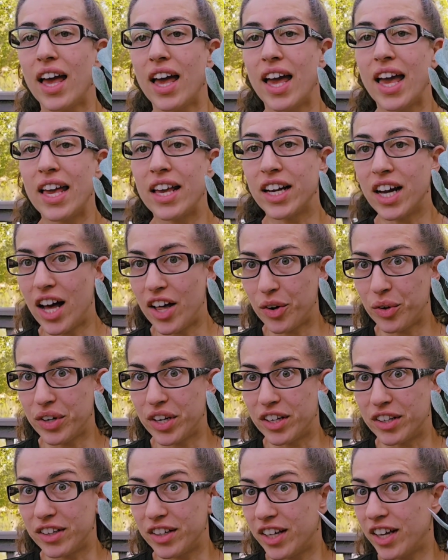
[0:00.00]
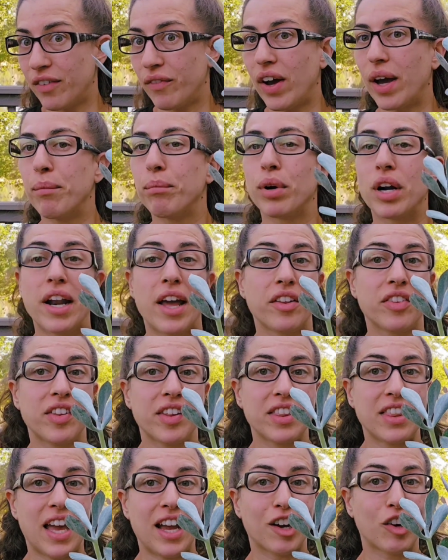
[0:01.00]
a cotyledon, if I'm
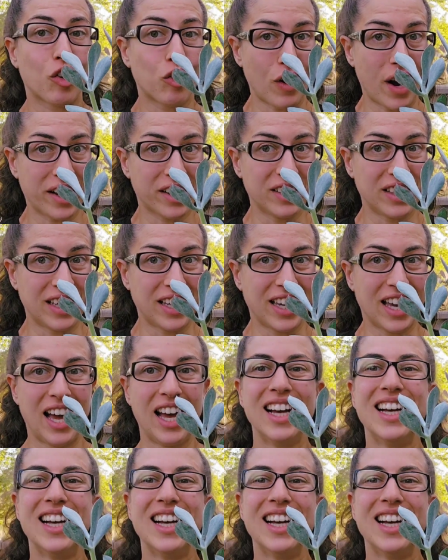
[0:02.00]
pronouncing that correctly.